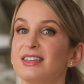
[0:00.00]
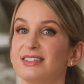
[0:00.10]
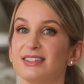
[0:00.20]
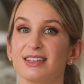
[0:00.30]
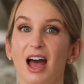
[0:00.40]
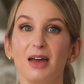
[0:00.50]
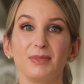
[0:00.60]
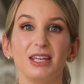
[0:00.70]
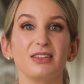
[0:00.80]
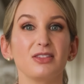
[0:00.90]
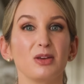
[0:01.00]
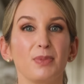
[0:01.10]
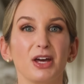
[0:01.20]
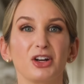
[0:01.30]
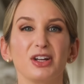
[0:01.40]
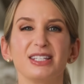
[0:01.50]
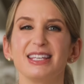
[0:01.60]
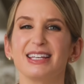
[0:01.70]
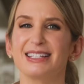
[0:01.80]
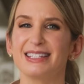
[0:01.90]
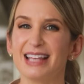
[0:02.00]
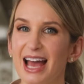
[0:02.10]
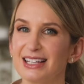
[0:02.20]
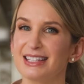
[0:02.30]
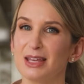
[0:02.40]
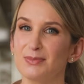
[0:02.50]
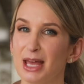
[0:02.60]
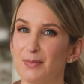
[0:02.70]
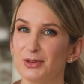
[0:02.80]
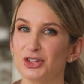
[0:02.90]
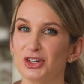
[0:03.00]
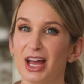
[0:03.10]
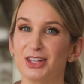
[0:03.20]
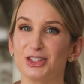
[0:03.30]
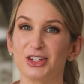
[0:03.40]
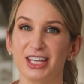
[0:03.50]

This does not mean that the butter is the exact same temperature as your